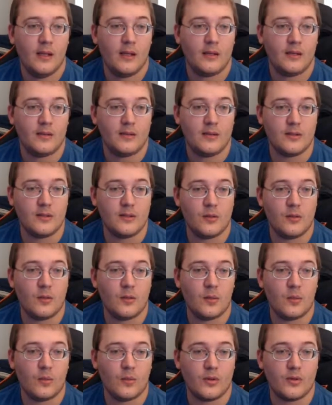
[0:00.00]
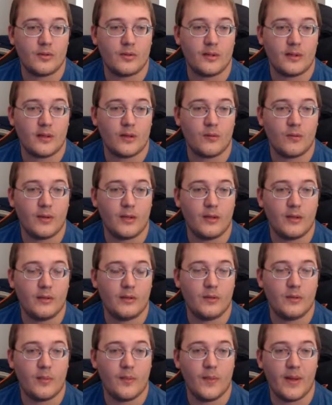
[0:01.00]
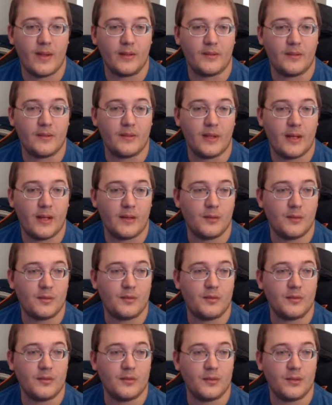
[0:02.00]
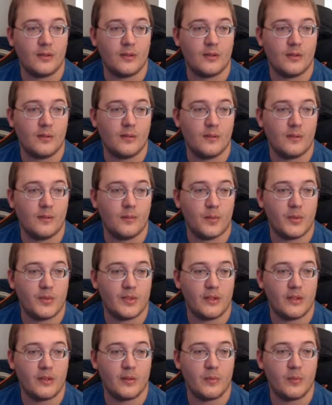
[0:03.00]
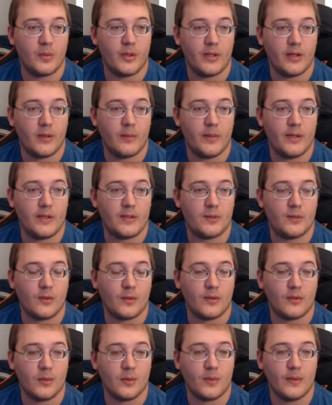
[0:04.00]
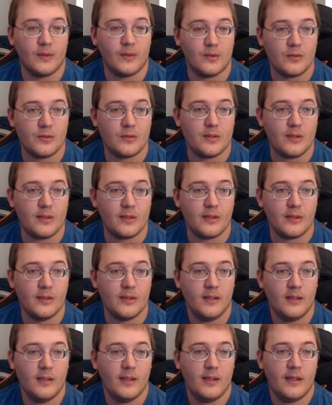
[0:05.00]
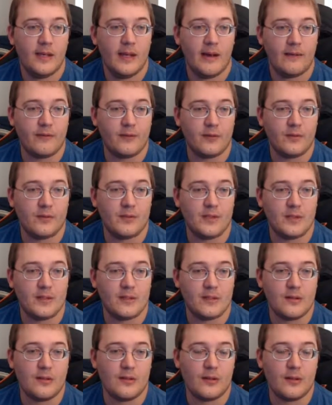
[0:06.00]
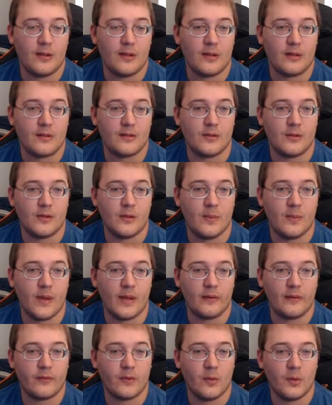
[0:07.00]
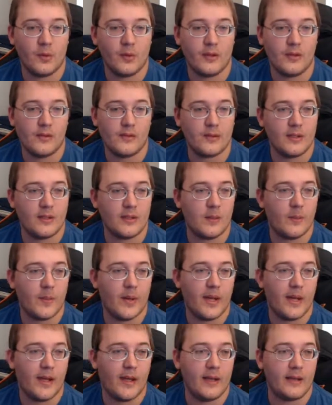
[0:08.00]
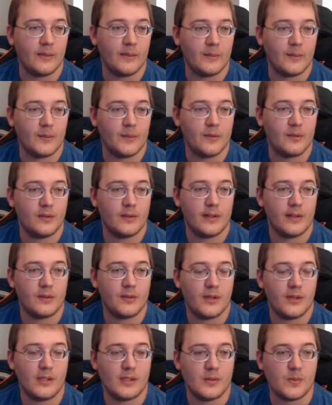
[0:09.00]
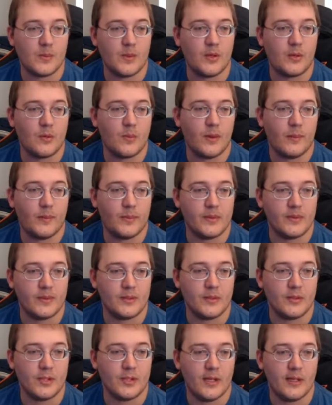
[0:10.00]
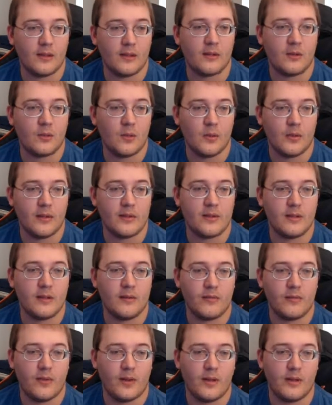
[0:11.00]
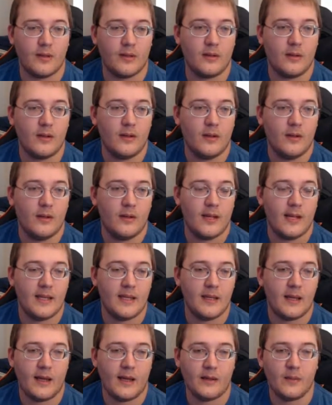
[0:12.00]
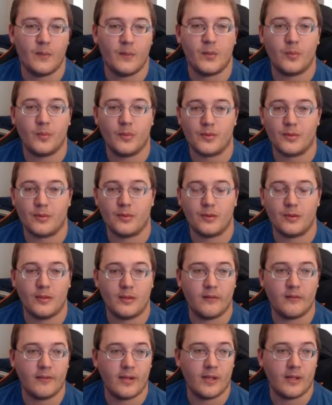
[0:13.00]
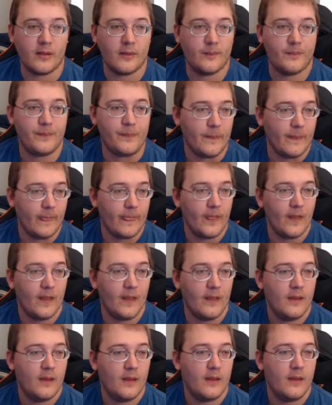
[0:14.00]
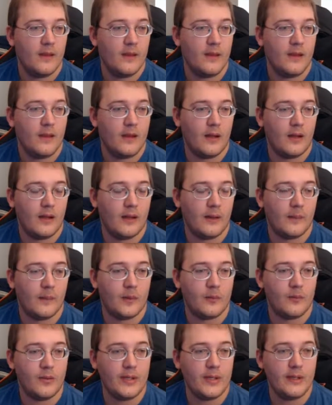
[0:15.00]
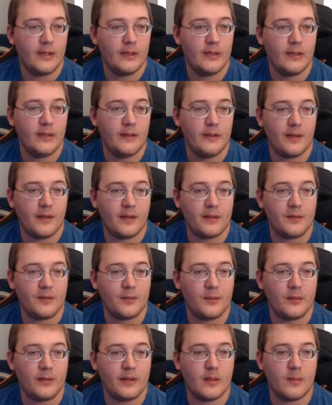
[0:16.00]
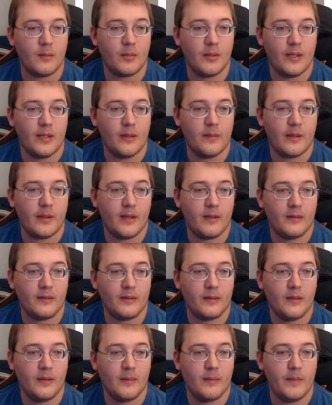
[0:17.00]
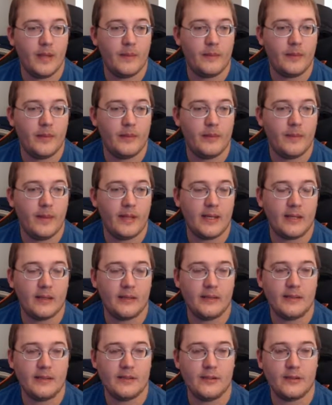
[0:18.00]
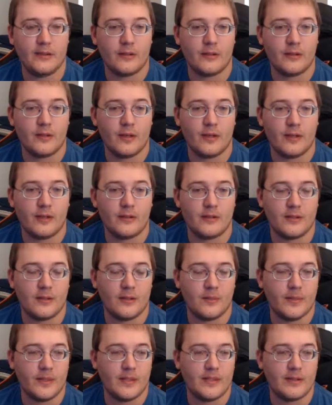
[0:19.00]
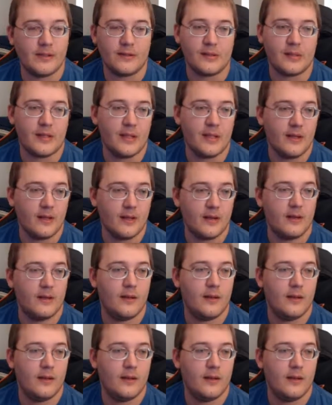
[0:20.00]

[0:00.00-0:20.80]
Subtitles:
Seasonal rewards like Arena with mounts and titles for certain percent of the player base would also be interesting. After a season, you get a certain amount of coins and can buy items like transmog, weapons, enchants, toys, and fun and items Blizzard could develop. Arena, nothing to really complain about. Maybe make it easier to target certain pieces of gear.